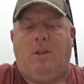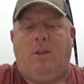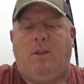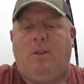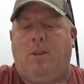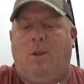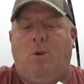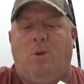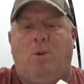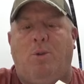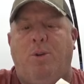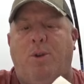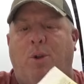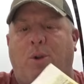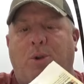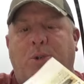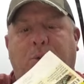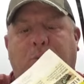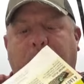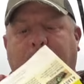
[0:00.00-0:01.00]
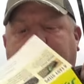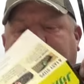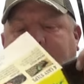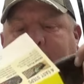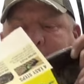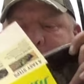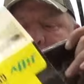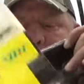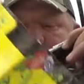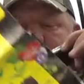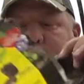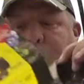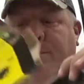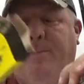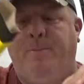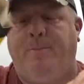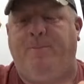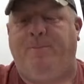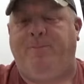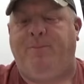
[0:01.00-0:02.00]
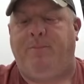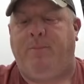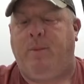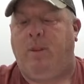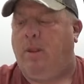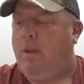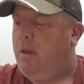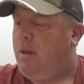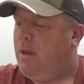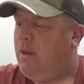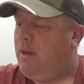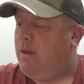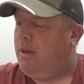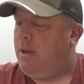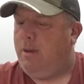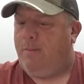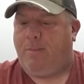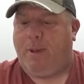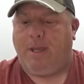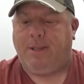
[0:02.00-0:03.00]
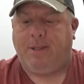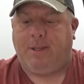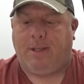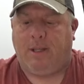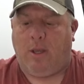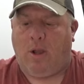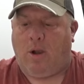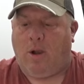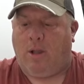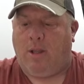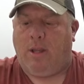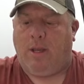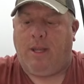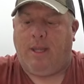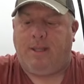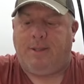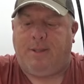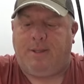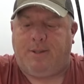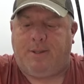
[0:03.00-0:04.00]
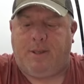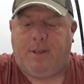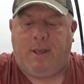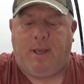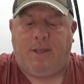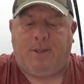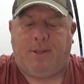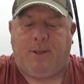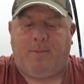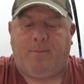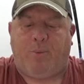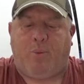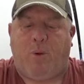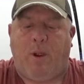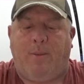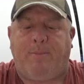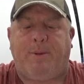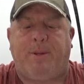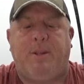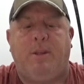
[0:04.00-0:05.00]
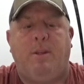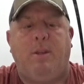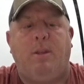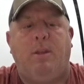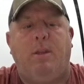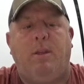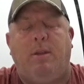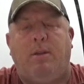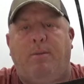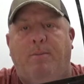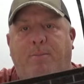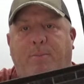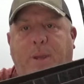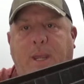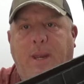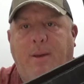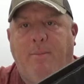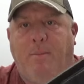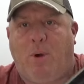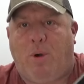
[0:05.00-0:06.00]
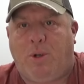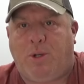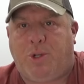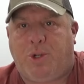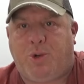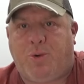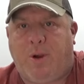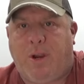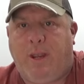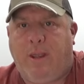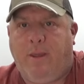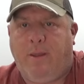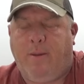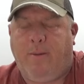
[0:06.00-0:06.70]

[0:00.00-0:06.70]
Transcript: local nurseries have them. And basically all it is, it's a prepped peat moss tray.